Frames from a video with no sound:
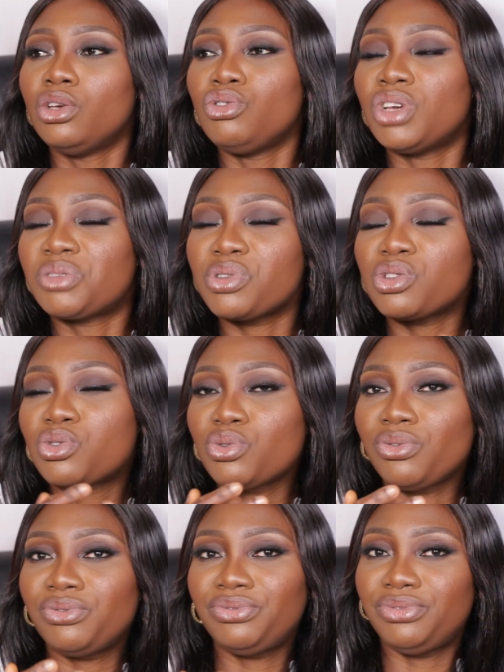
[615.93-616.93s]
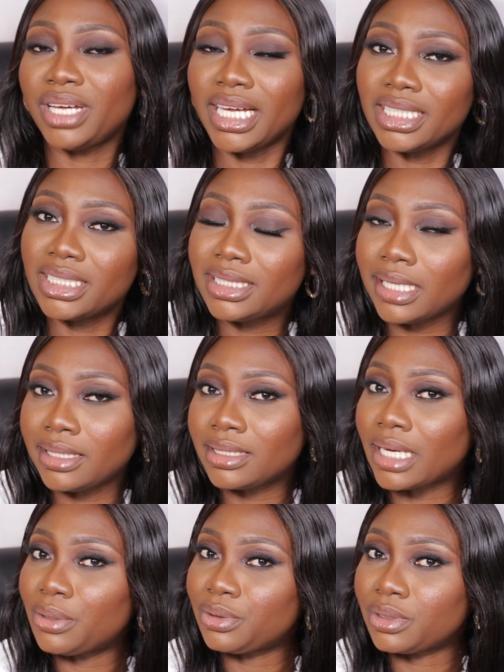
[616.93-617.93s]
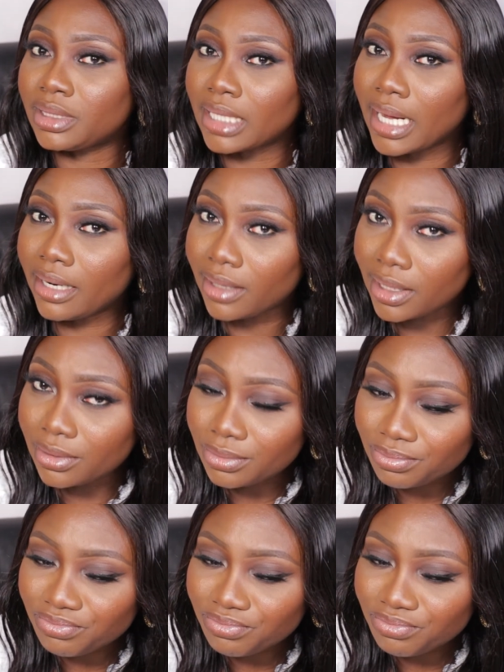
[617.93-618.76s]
you are supposed to vend 10,000 naira.